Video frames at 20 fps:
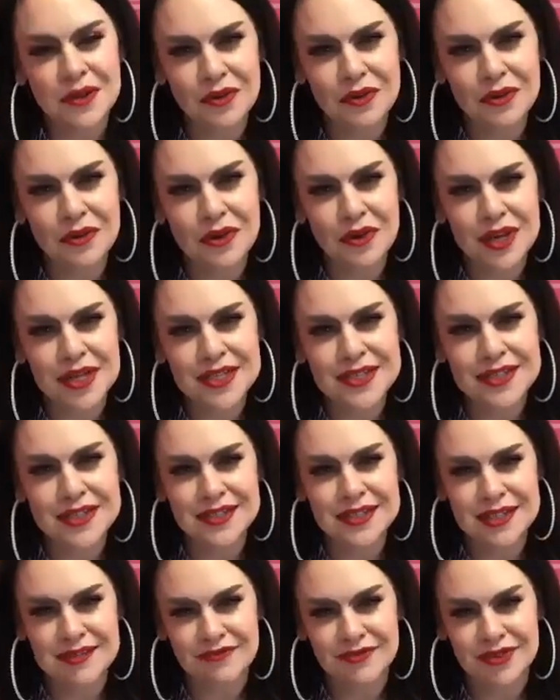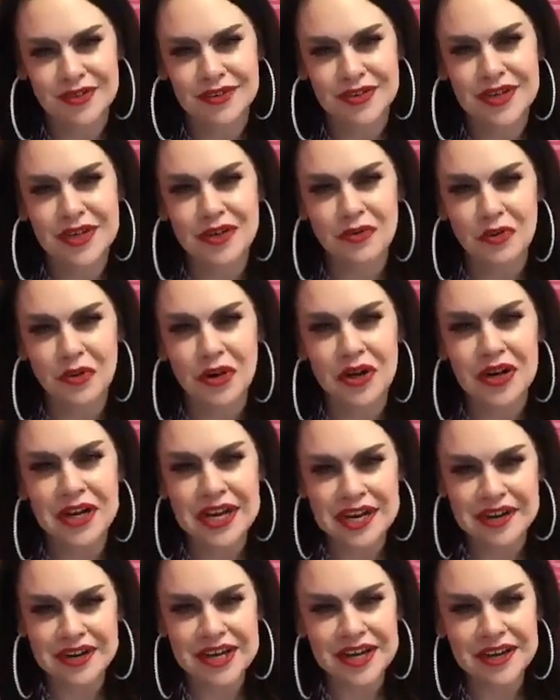across the Denver and Aurora
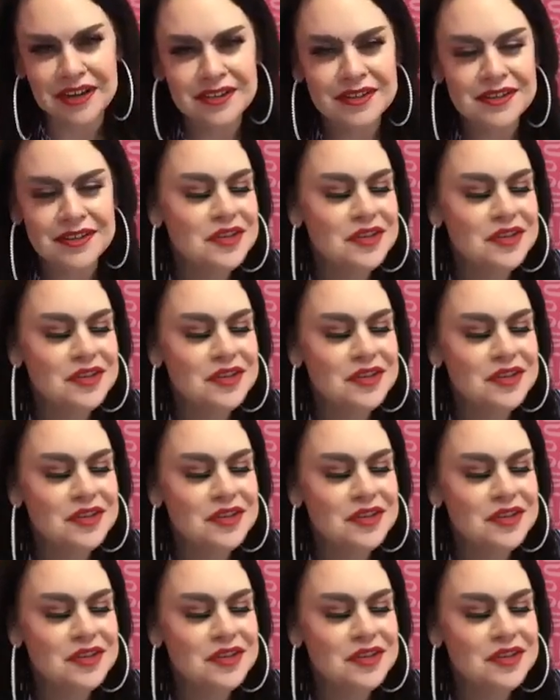area.